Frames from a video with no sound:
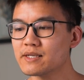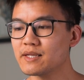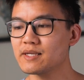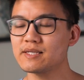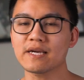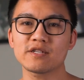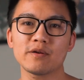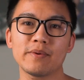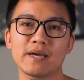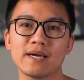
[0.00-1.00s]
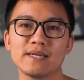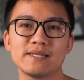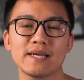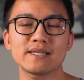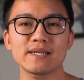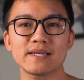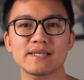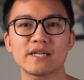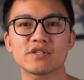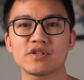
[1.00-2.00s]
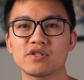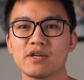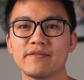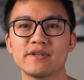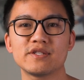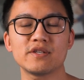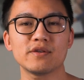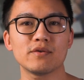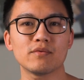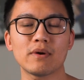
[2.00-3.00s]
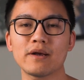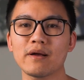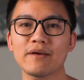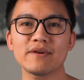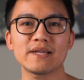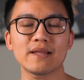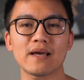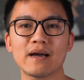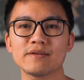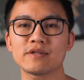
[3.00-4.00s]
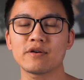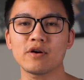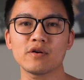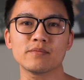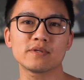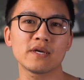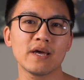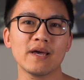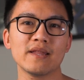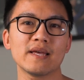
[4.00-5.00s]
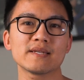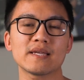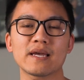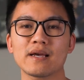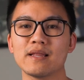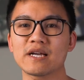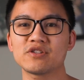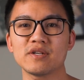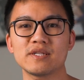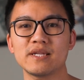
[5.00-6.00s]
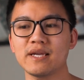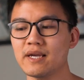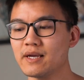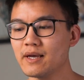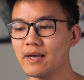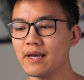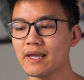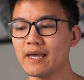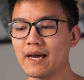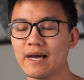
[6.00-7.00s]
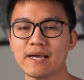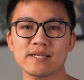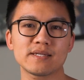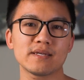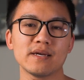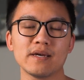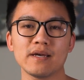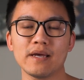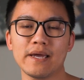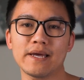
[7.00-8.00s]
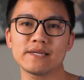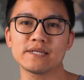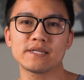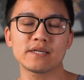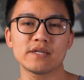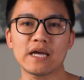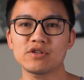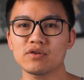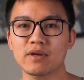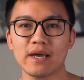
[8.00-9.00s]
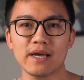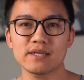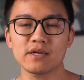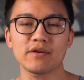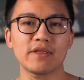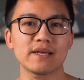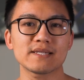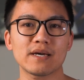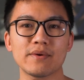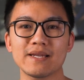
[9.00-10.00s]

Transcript: into this sector because it's an essential service to run our everyday lives in our homes. Things like electricity, gas, and natural gas are things that we